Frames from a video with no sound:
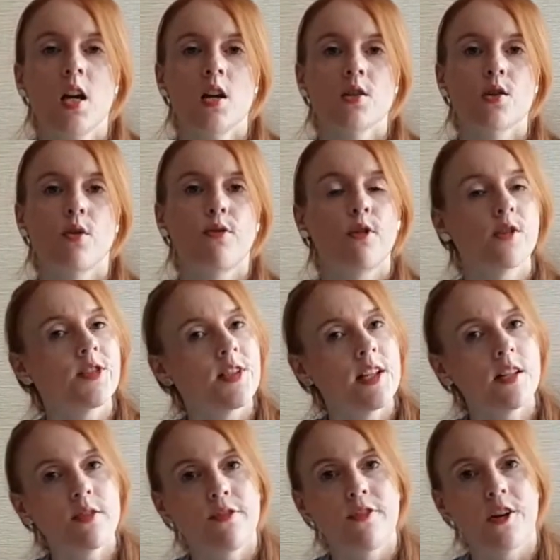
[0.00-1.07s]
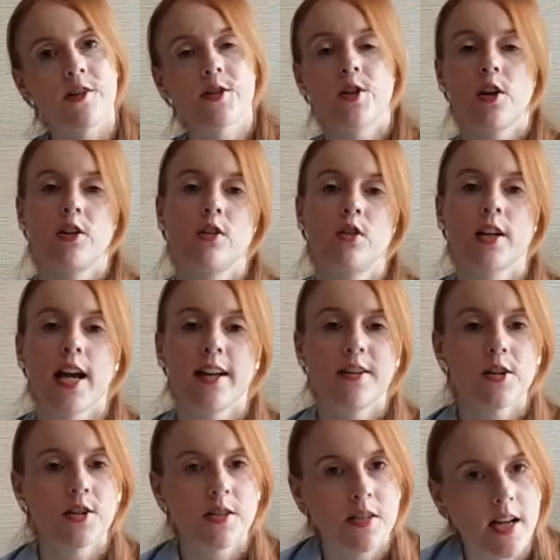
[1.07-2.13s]
So first things first, you're going to look at
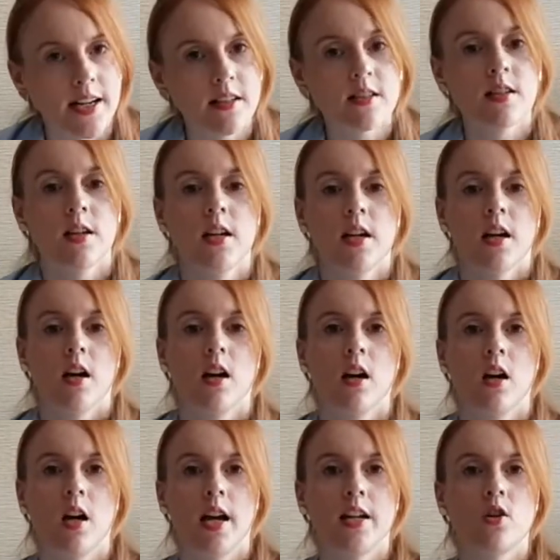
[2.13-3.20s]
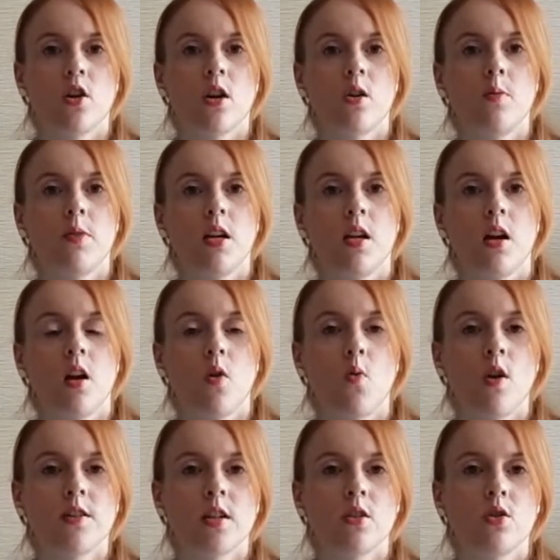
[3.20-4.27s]
your site. Uh, and you're going to be uh,
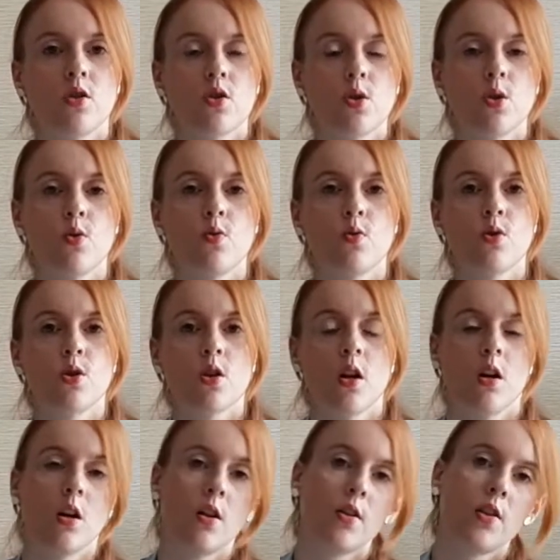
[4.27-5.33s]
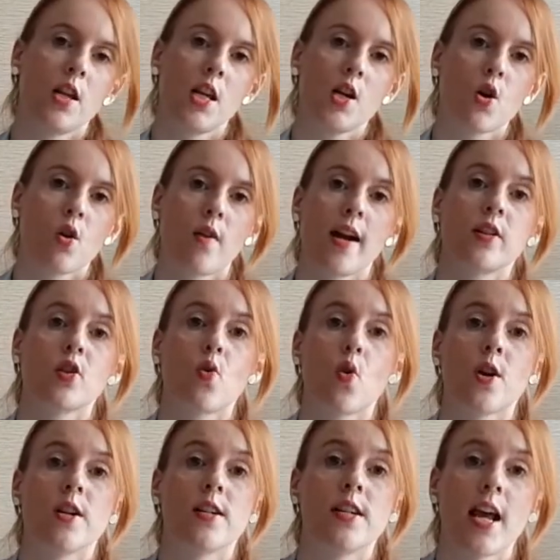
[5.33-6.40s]
wanting to choose uh, the correct
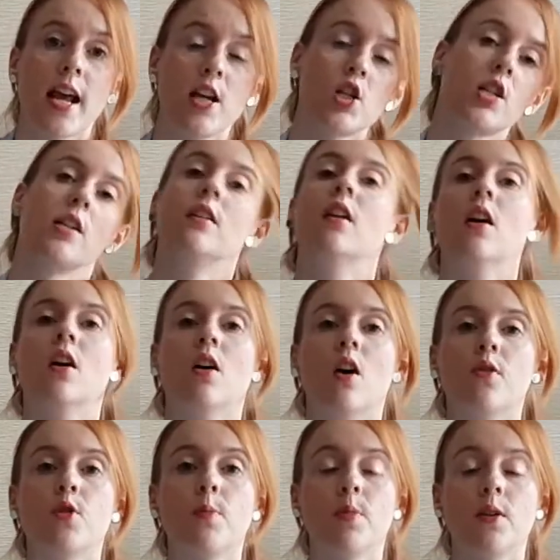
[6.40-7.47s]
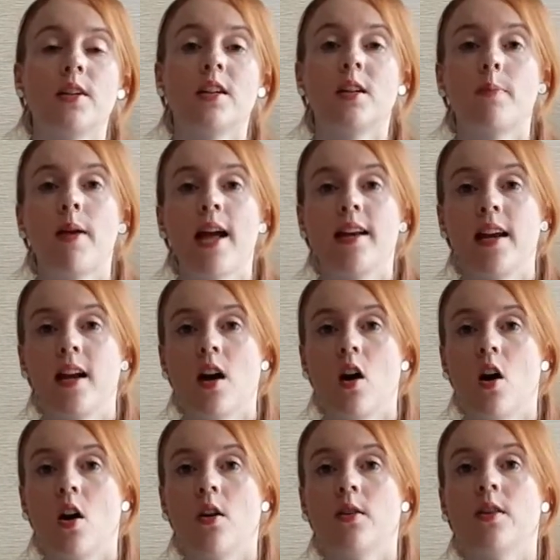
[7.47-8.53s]
orientation uh, of your building depending
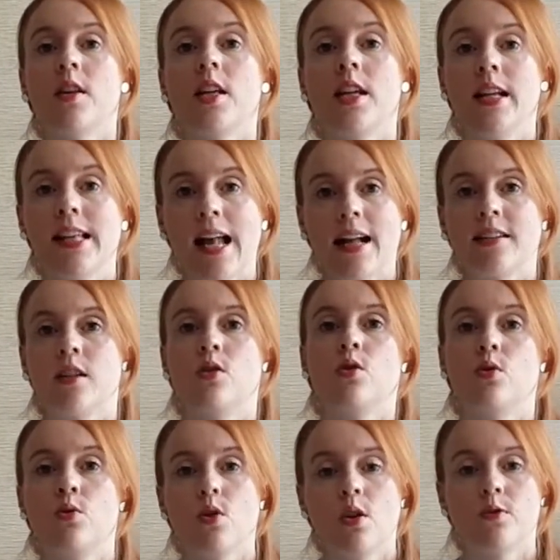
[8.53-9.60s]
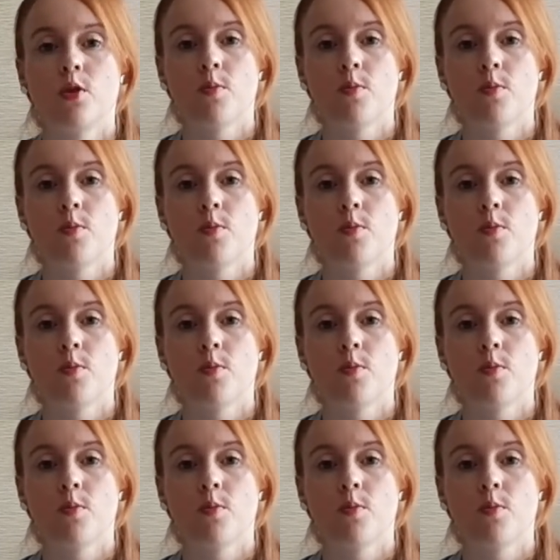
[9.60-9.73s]
on the latitude of your